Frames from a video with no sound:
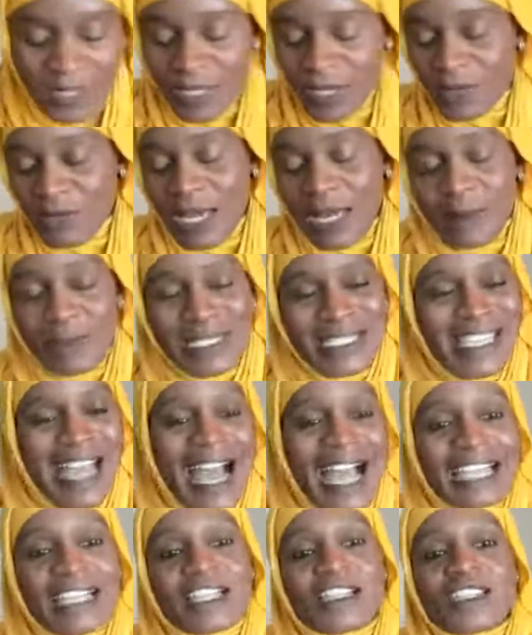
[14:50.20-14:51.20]
You got to be
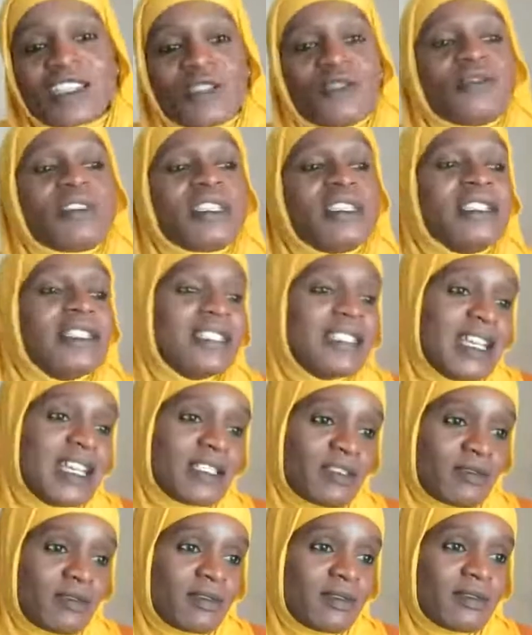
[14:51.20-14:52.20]
dying of thirst in the
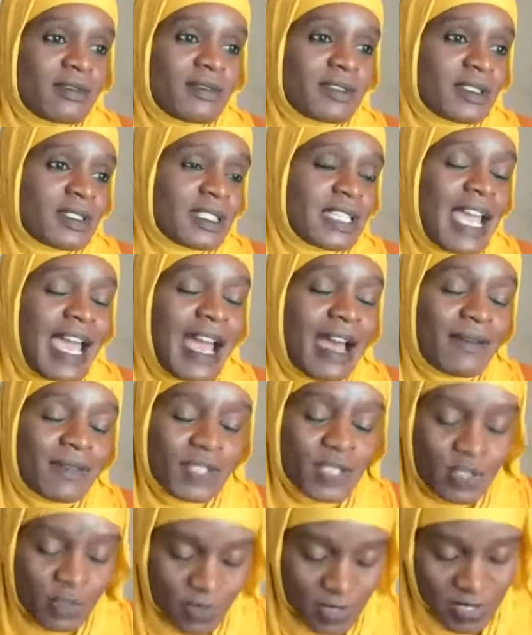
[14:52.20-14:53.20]
desert to have a
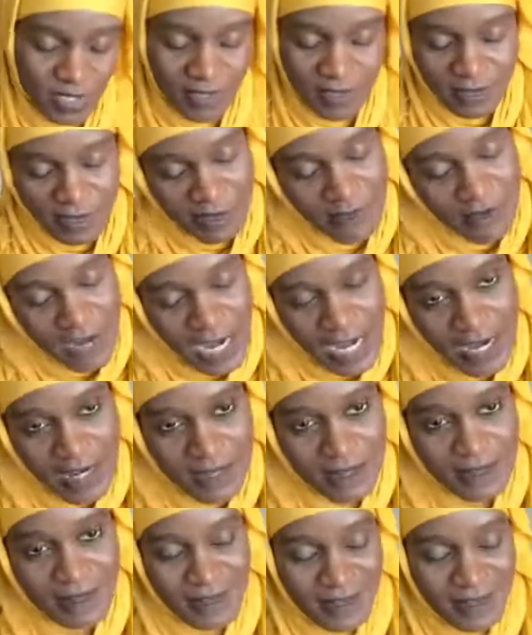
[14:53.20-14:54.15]
soda, right?